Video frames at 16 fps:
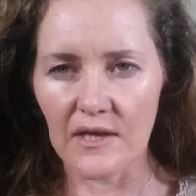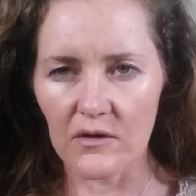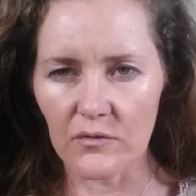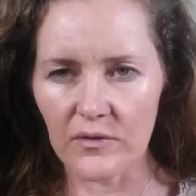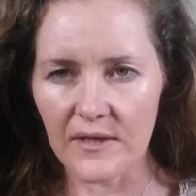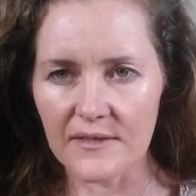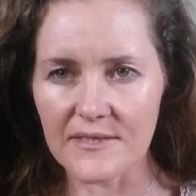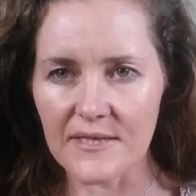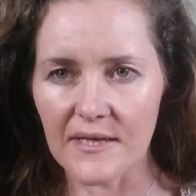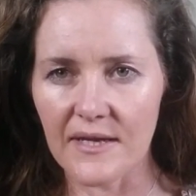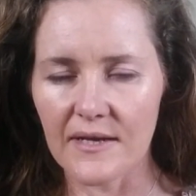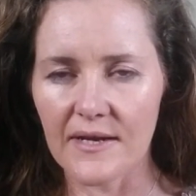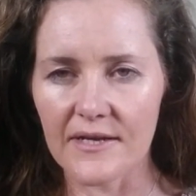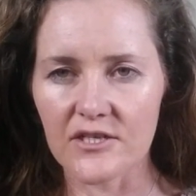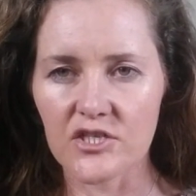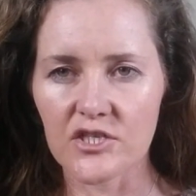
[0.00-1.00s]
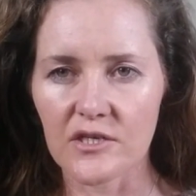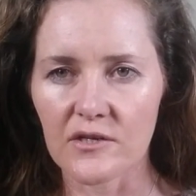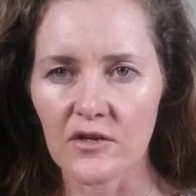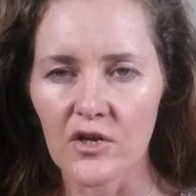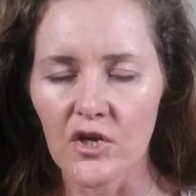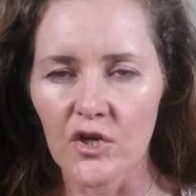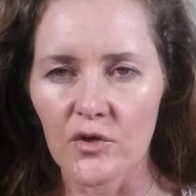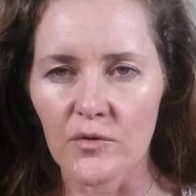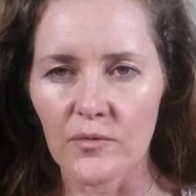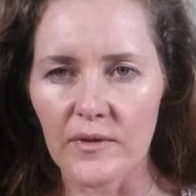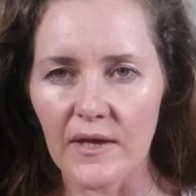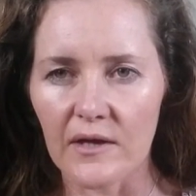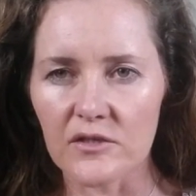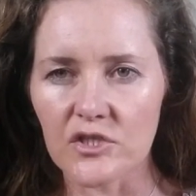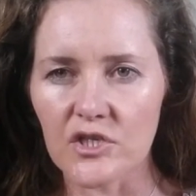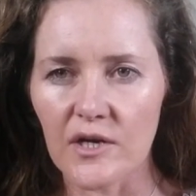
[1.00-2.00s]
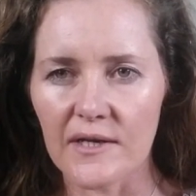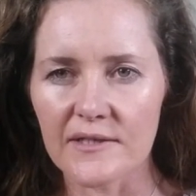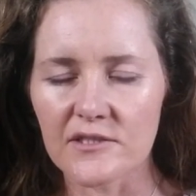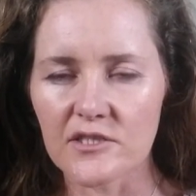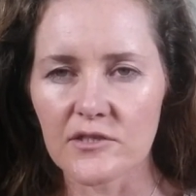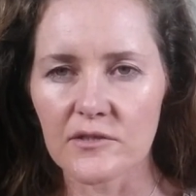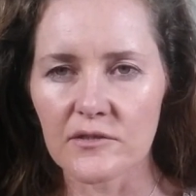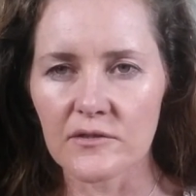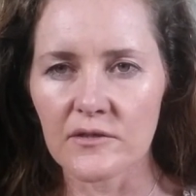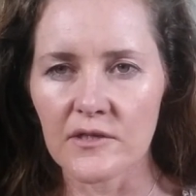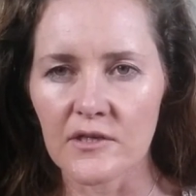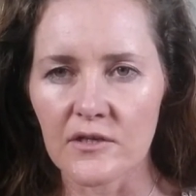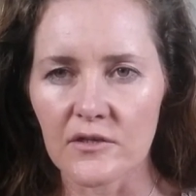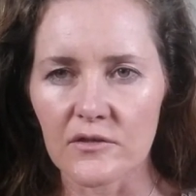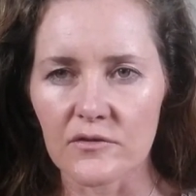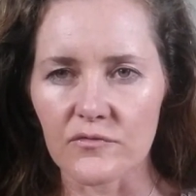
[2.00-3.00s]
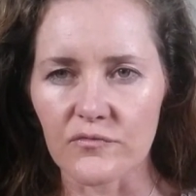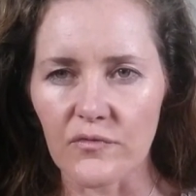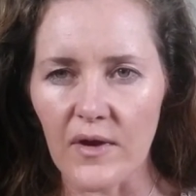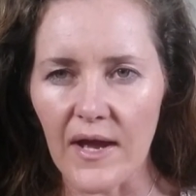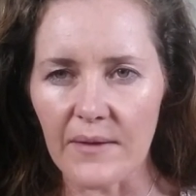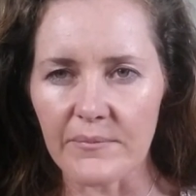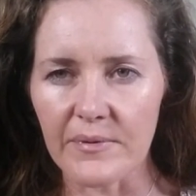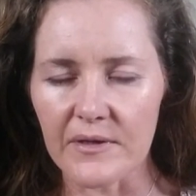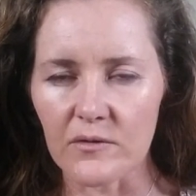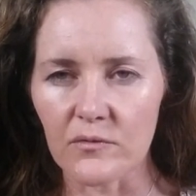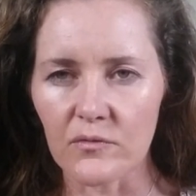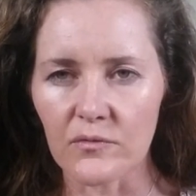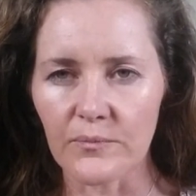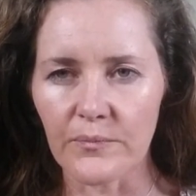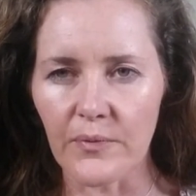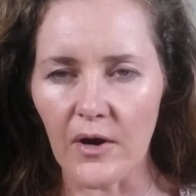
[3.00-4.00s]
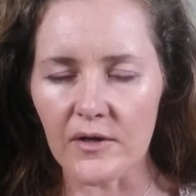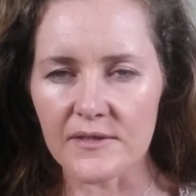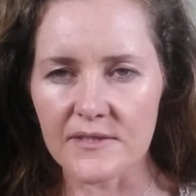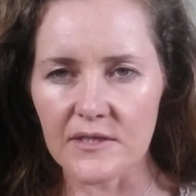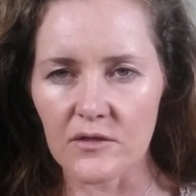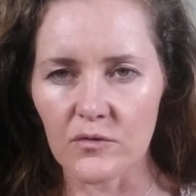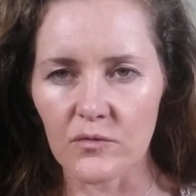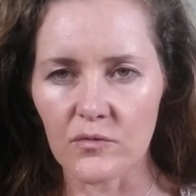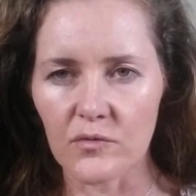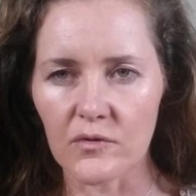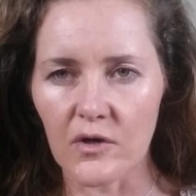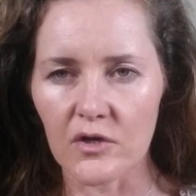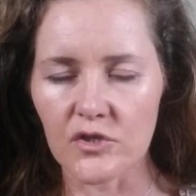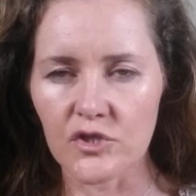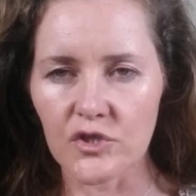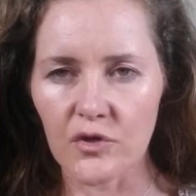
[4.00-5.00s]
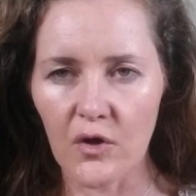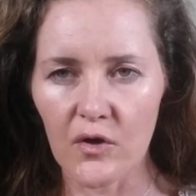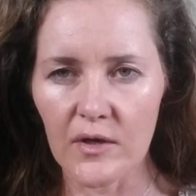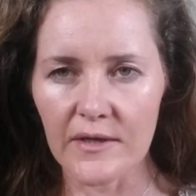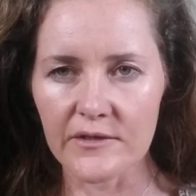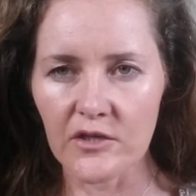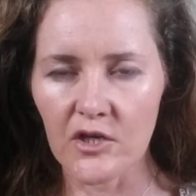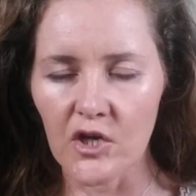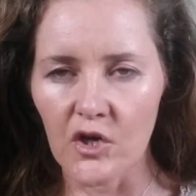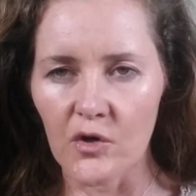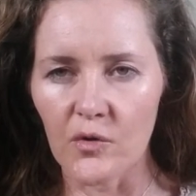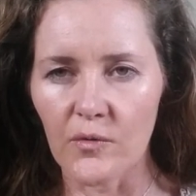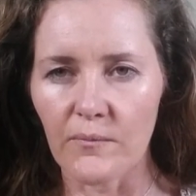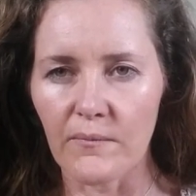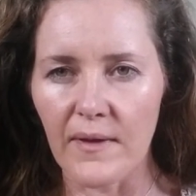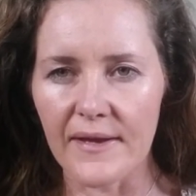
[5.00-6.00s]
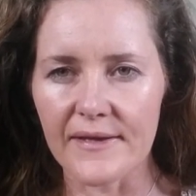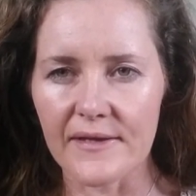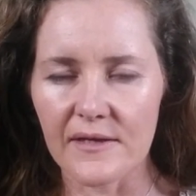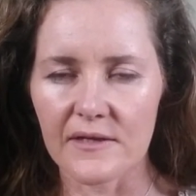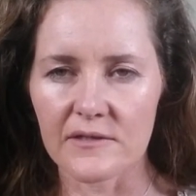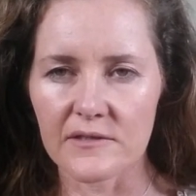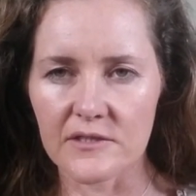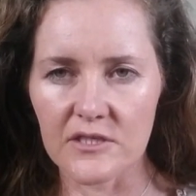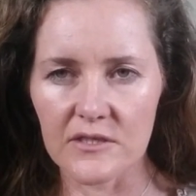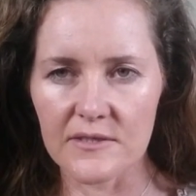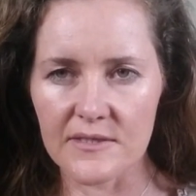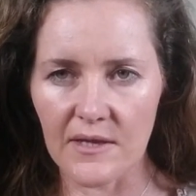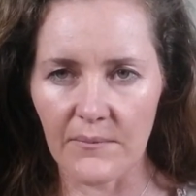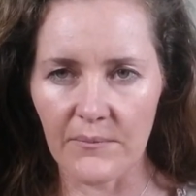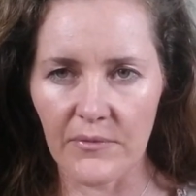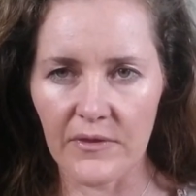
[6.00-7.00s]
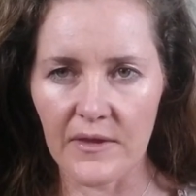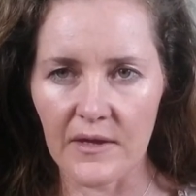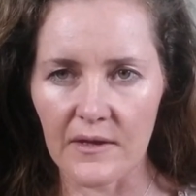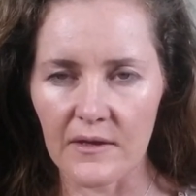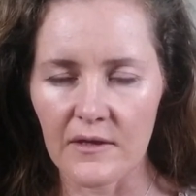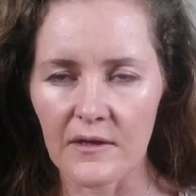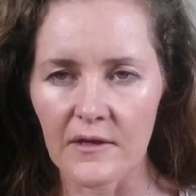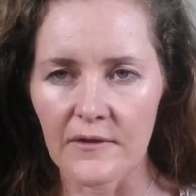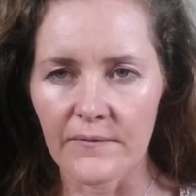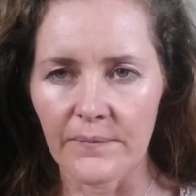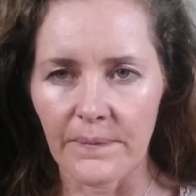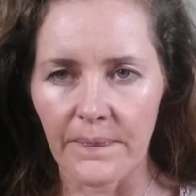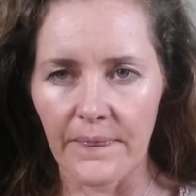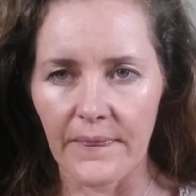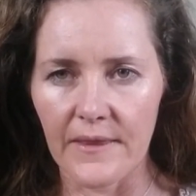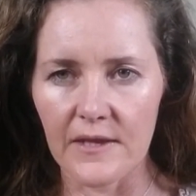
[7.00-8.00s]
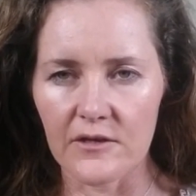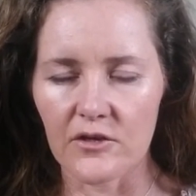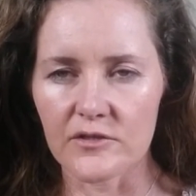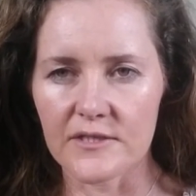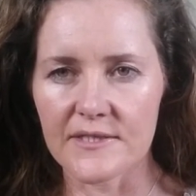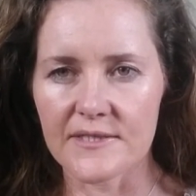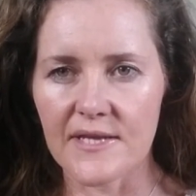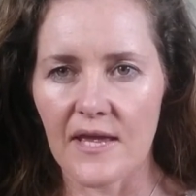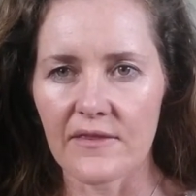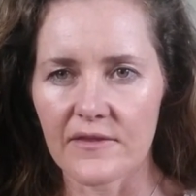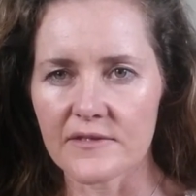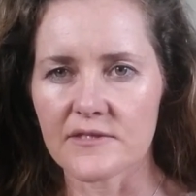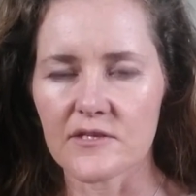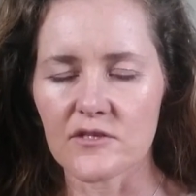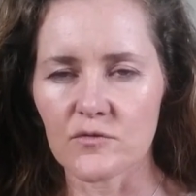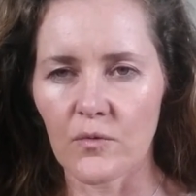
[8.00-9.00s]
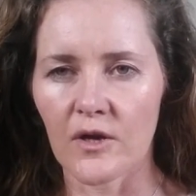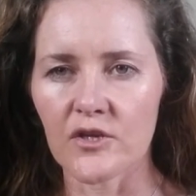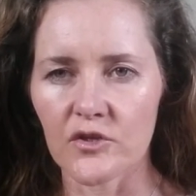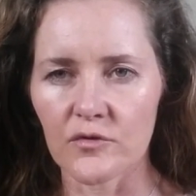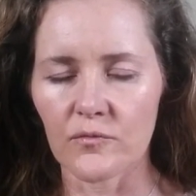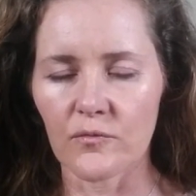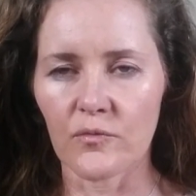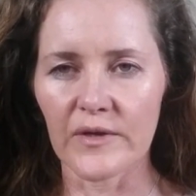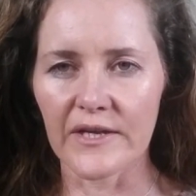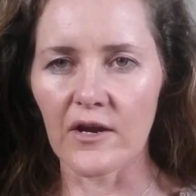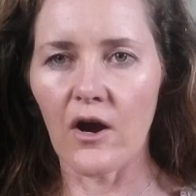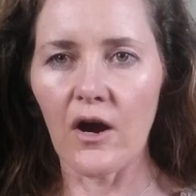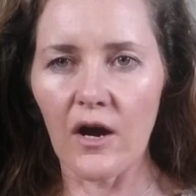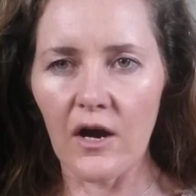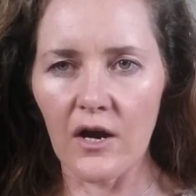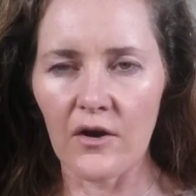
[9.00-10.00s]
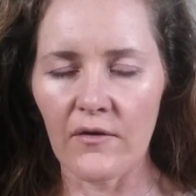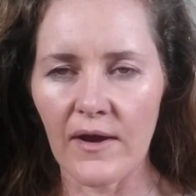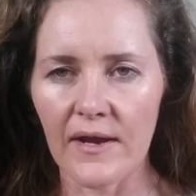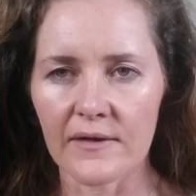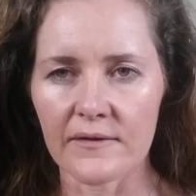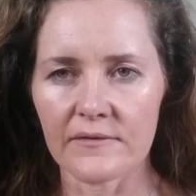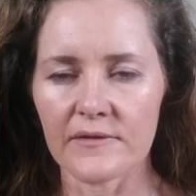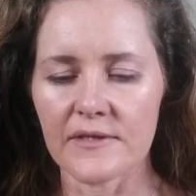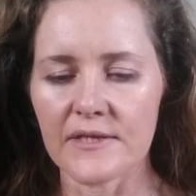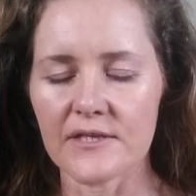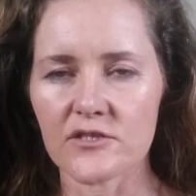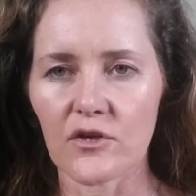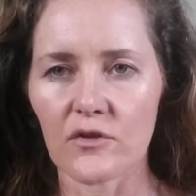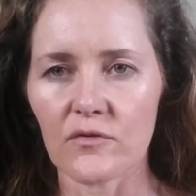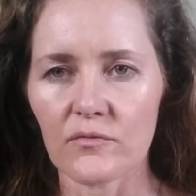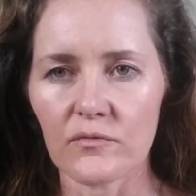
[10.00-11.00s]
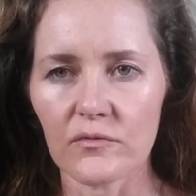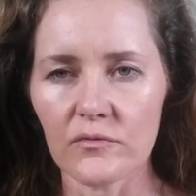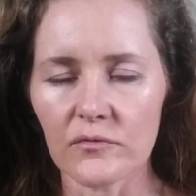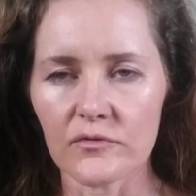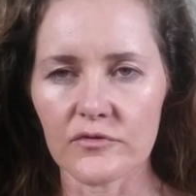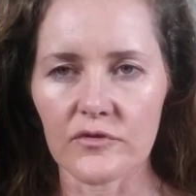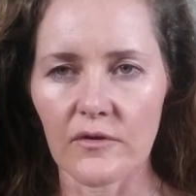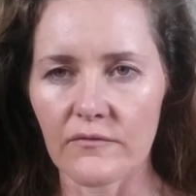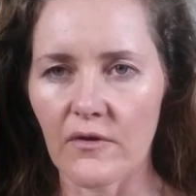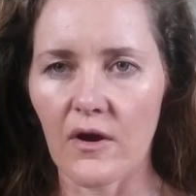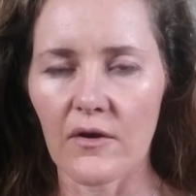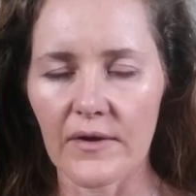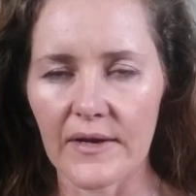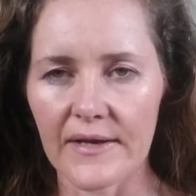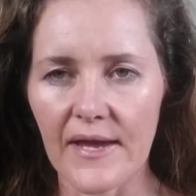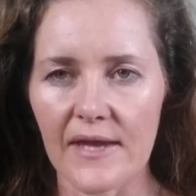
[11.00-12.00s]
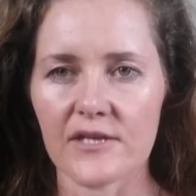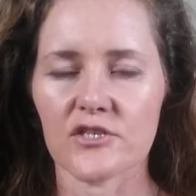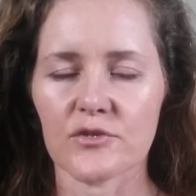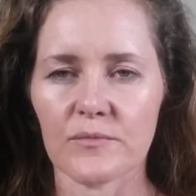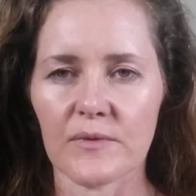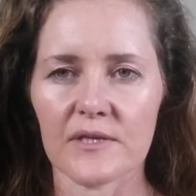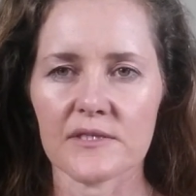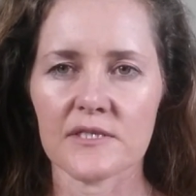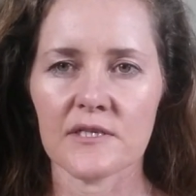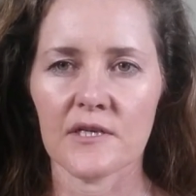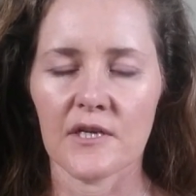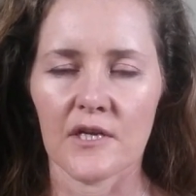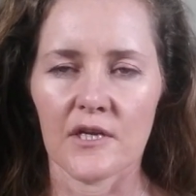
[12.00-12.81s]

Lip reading: that authentic connection, without trying to grab it or box it or control it or make it into something. You know, to say this is what we are and these are the rules of our engagement.